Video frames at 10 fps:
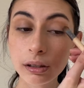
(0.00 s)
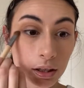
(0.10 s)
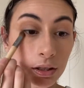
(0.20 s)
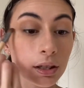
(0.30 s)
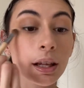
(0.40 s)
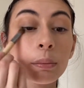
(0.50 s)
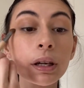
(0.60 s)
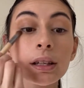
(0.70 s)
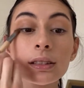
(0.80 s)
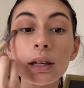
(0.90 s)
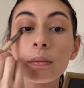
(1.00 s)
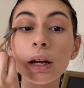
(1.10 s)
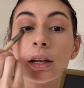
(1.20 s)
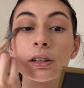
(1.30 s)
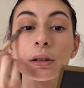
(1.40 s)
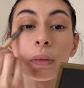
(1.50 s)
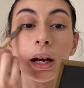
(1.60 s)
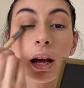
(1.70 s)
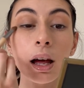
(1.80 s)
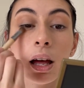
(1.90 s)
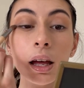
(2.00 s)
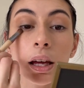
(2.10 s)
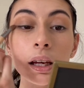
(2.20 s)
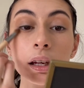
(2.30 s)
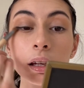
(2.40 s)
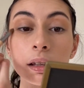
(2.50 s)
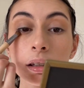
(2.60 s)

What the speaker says: I usually like putting some under my eye.